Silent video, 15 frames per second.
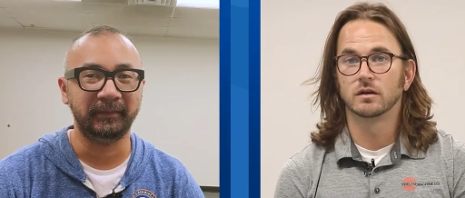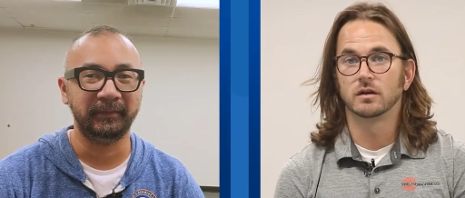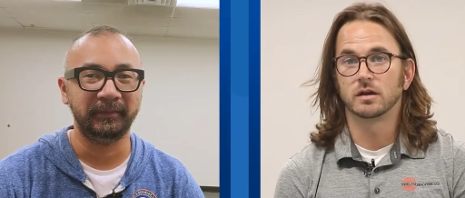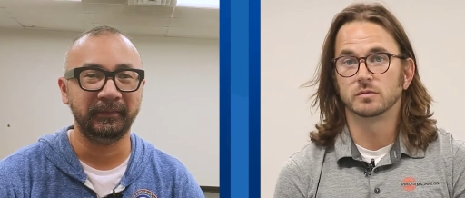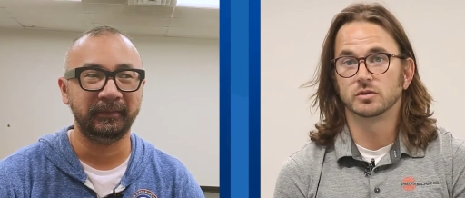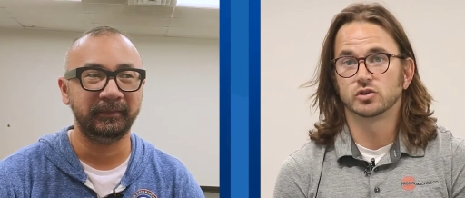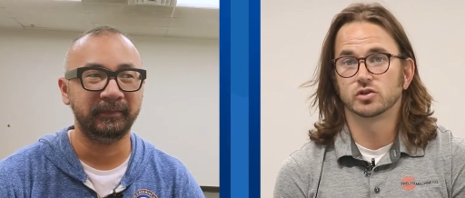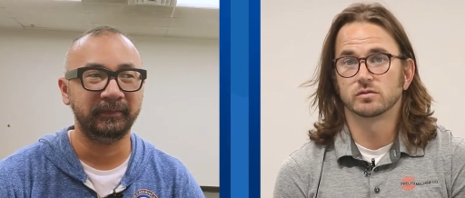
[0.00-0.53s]
Speaker 1: I
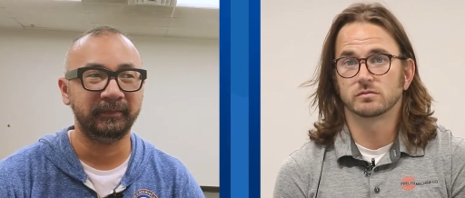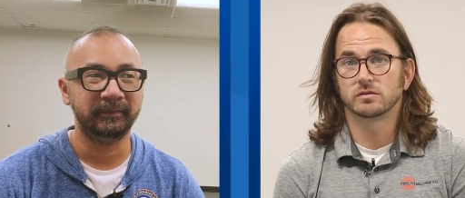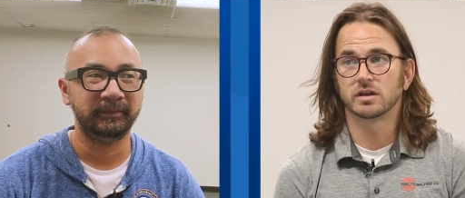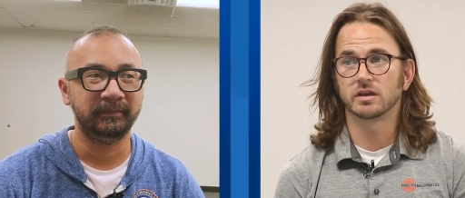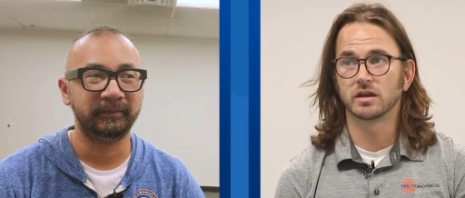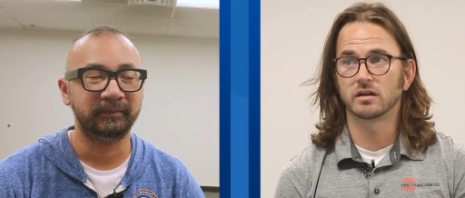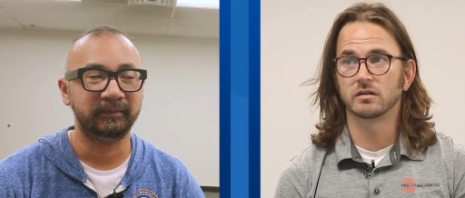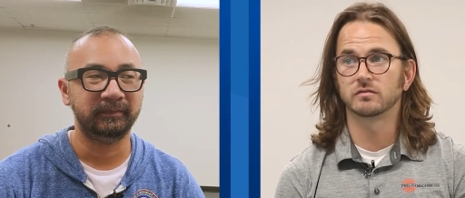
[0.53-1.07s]
mean, shoot, they
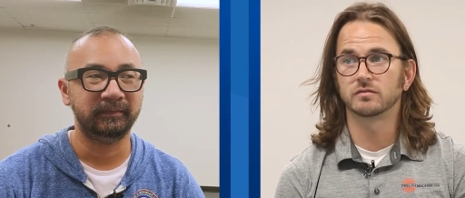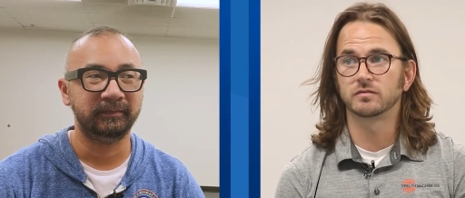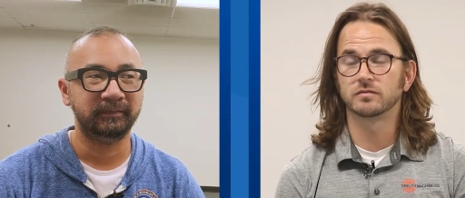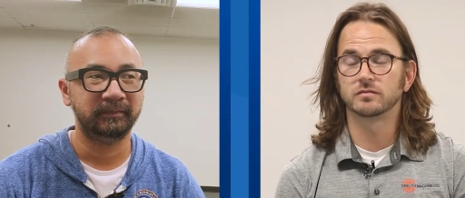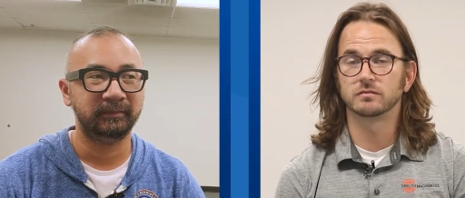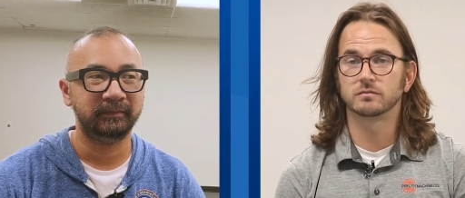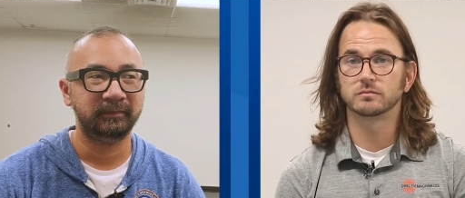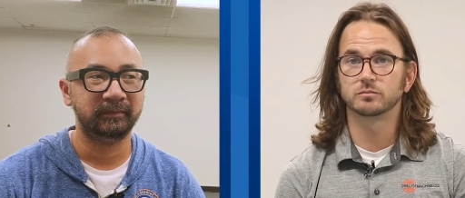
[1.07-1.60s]
have
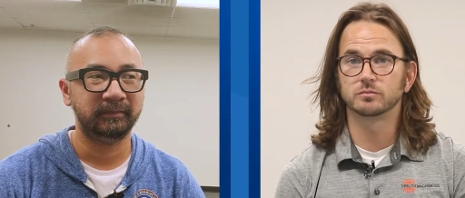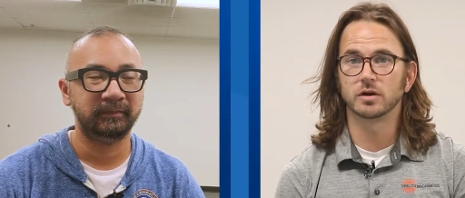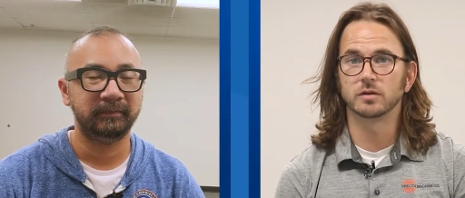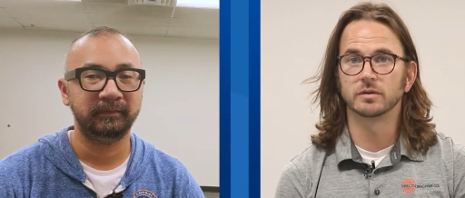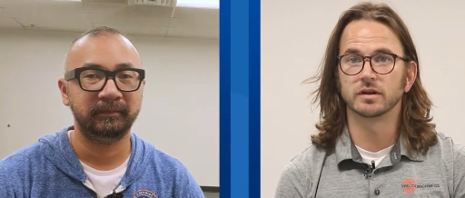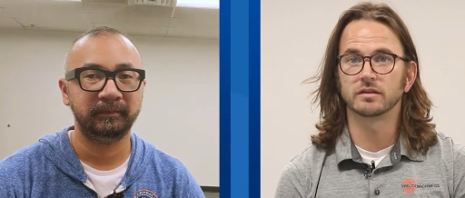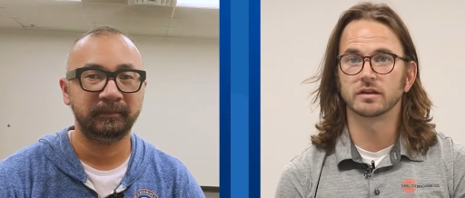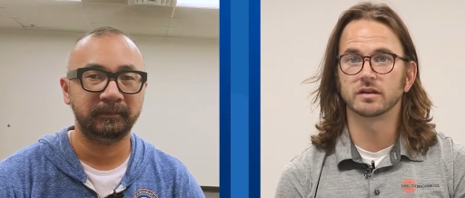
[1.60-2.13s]

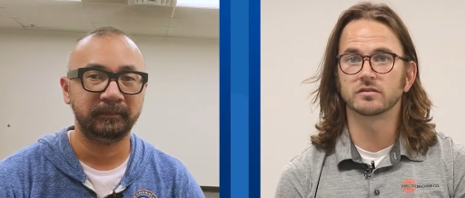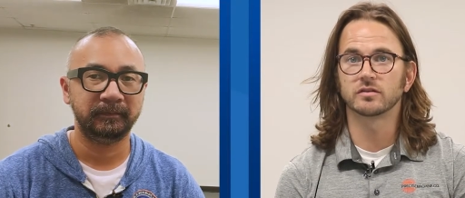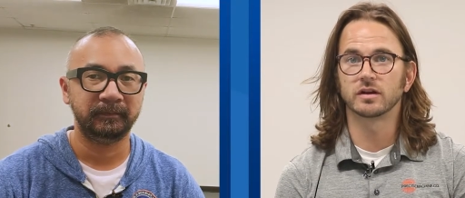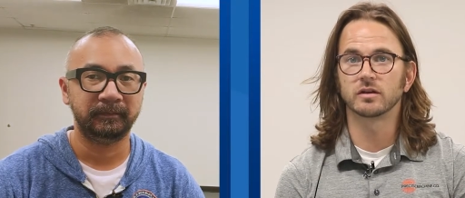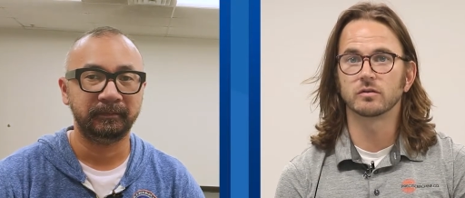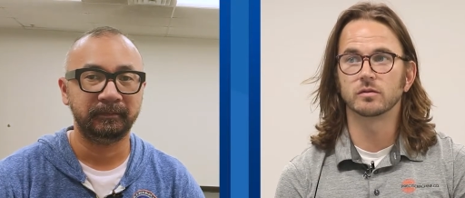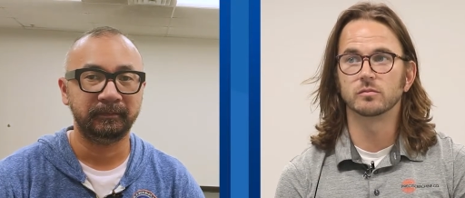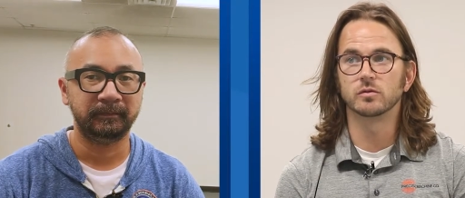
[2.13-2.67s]
permanent laser
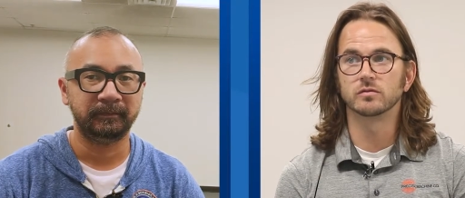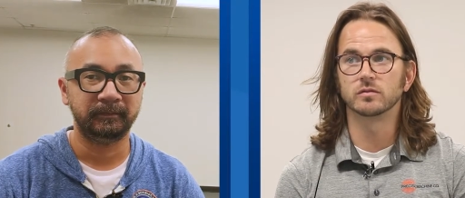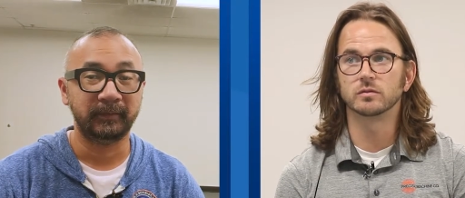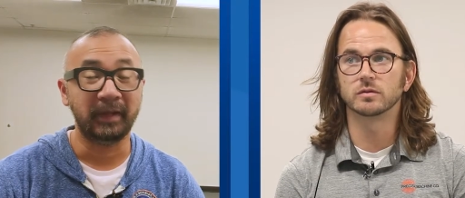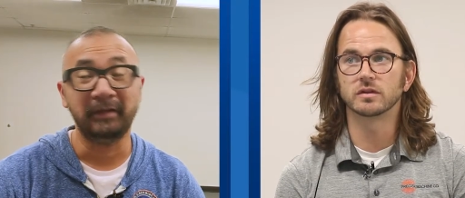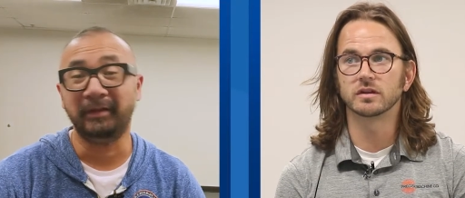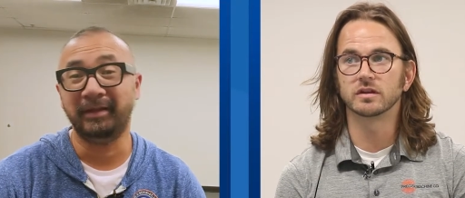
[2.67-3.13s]
hair removal with oh.